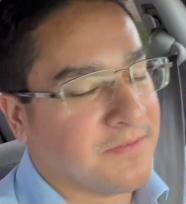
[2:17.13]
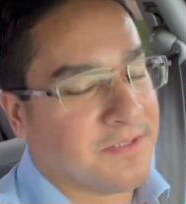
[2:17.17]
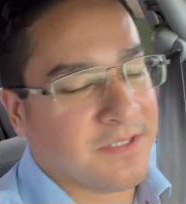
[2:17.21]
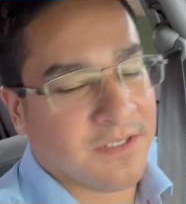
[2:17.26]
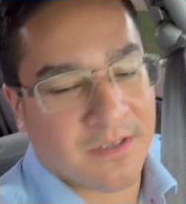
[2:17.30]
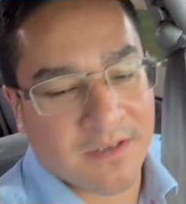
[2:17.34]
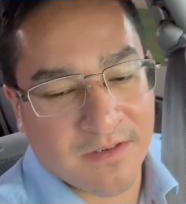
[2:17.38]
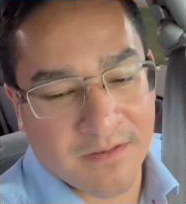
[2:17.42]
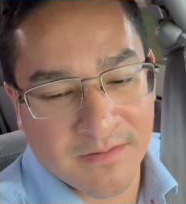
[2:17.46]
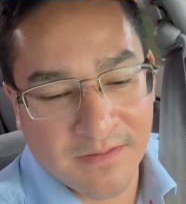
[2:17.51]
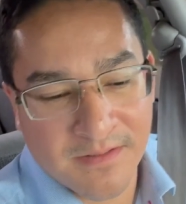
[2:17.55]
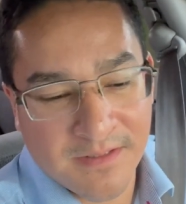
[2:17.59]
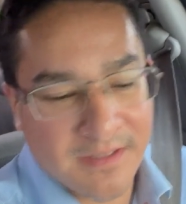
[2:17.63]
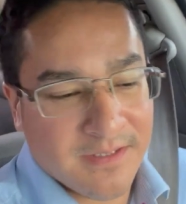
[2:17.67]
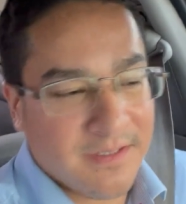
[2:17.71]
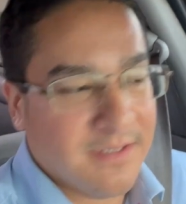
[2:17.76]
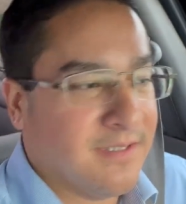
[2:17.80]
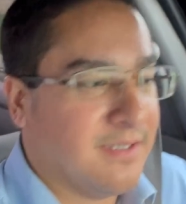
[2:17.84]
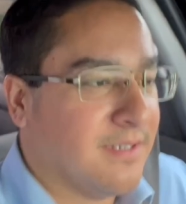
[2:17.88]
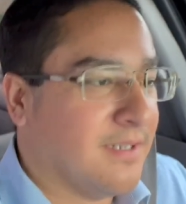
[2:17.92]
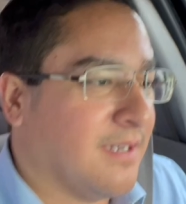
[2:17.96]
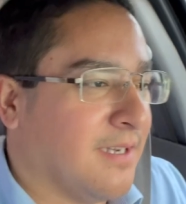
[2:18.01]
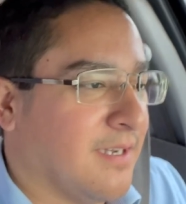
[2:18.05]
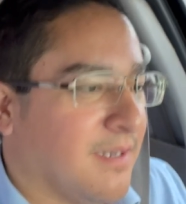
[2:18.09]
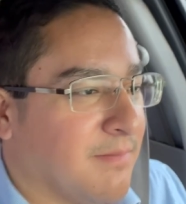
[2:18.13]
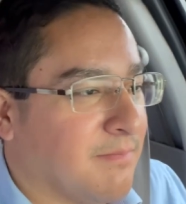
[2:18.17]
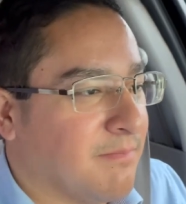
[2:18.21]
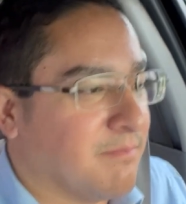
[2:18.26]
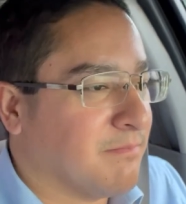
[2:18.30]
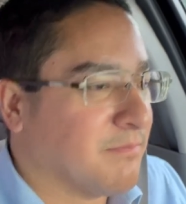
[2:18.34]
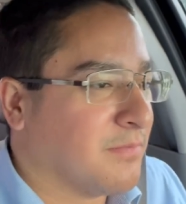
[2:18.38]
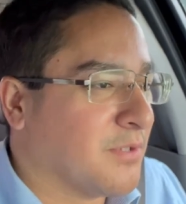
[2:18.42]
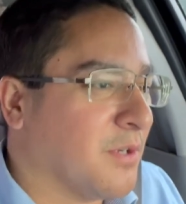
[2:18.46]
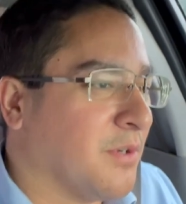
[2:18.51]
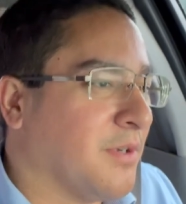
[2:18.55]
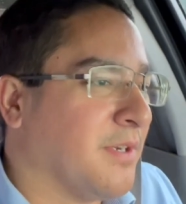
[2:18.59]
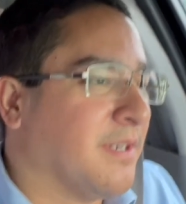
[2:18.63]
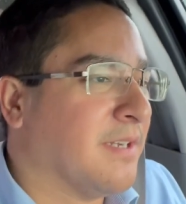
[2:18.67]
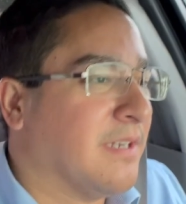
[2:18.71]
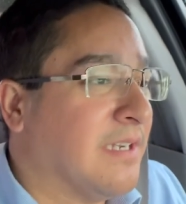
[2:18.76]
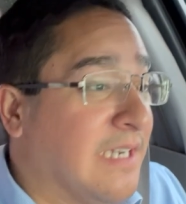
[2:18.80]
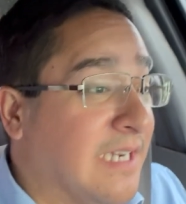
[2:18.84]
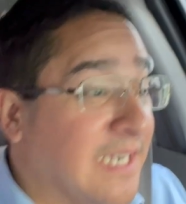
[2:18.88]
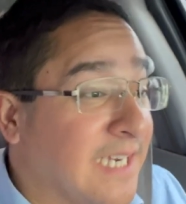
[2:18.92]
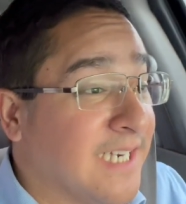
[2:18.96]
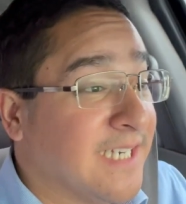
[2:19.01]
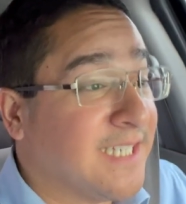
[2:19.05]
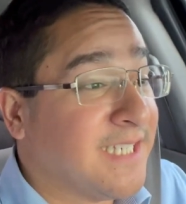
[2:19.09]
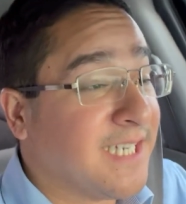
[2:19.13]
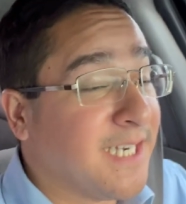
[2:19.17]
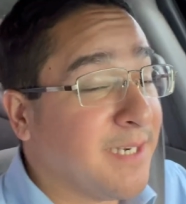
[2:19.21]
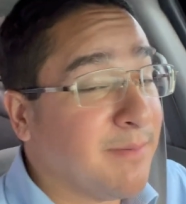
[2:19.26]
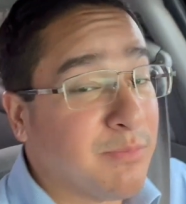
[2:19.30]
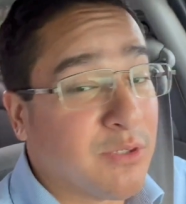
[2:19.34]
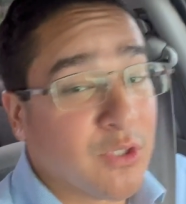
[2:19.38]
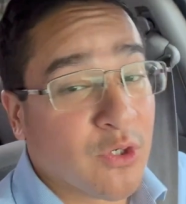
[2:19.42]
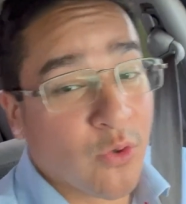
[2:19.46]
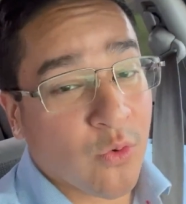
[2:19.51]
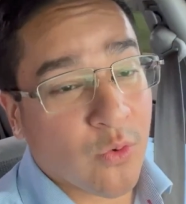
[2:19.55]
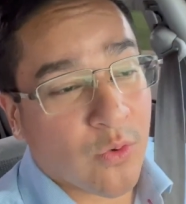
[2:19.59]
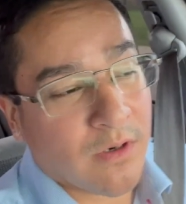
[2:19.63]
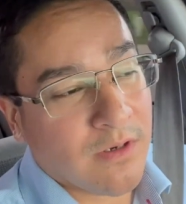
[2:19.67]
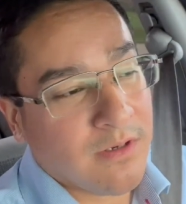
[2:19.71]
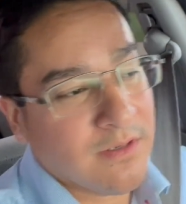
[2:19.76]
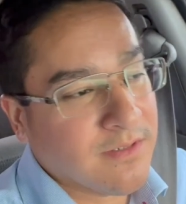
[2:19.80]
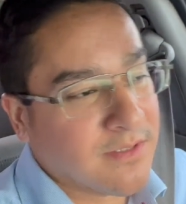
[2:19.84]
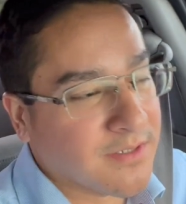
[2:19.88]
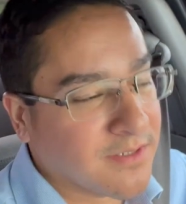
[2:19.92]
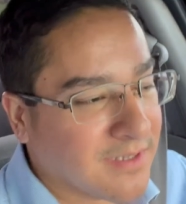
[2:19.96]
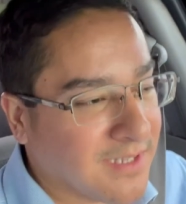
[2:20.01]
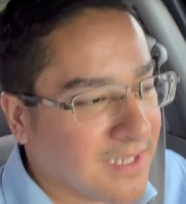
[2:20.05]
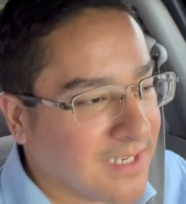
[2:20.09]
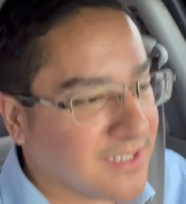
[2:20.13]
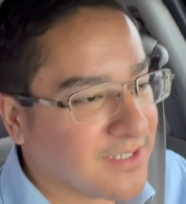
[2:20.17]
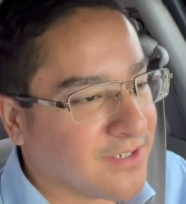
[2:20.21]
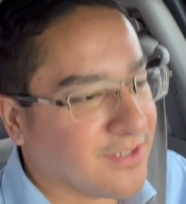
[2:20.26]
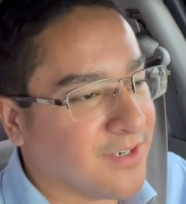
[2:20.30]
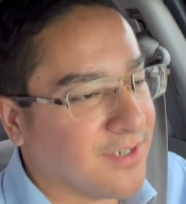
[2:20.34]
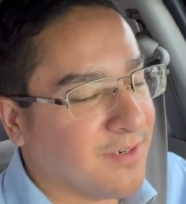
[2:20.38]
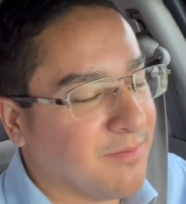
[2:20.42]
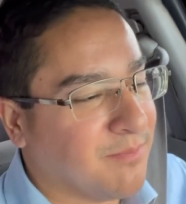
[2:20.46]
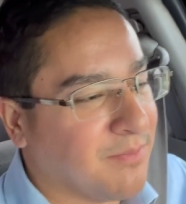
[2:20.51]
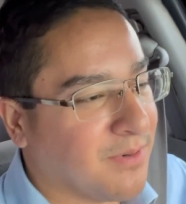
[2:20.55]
So so he seems cool, so that's good.